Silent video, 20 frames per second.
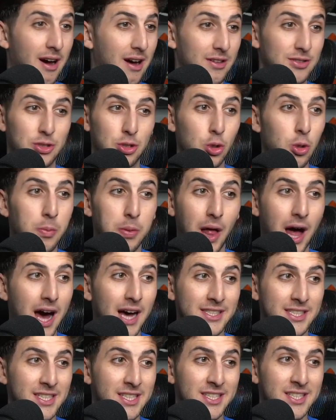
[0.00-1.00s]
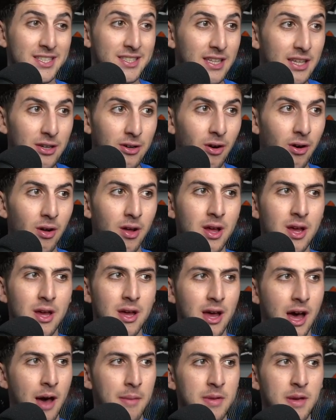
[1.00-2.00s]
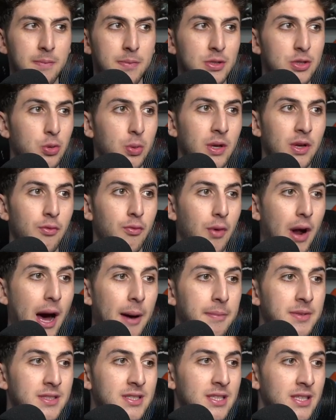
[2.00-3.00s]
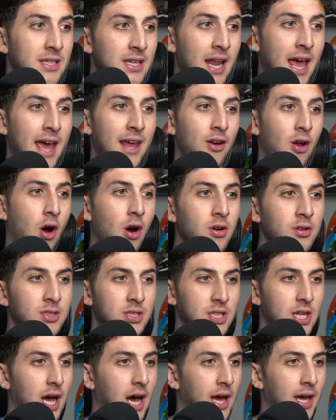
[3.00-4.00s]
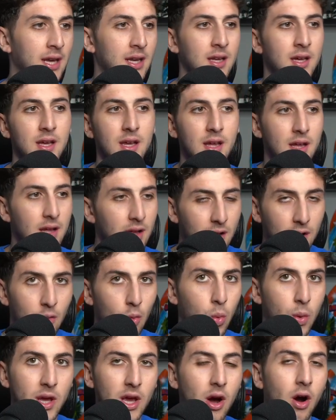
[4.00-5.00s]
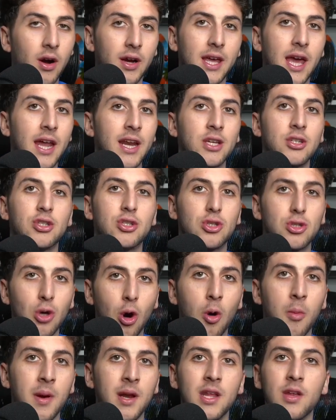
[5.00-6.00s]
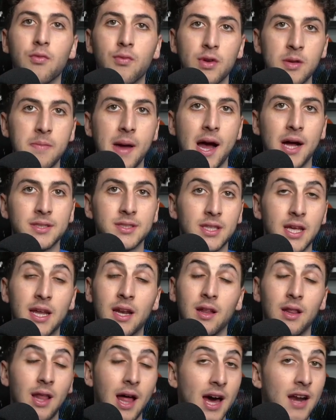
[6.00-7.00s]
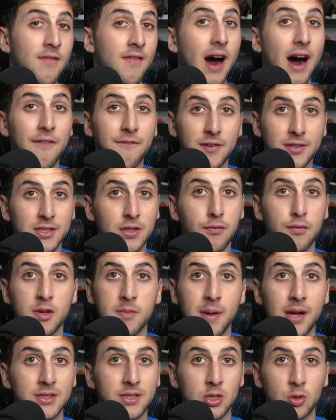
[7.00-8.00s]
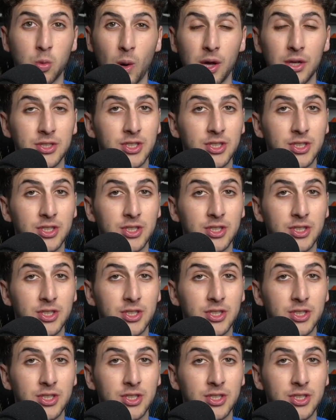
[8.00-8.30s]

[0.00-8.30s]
2 blocks, and a steal. I mean, between Robinson and Hartenstein, we are getting so many rebounds and a lot of offensive rebounds as well.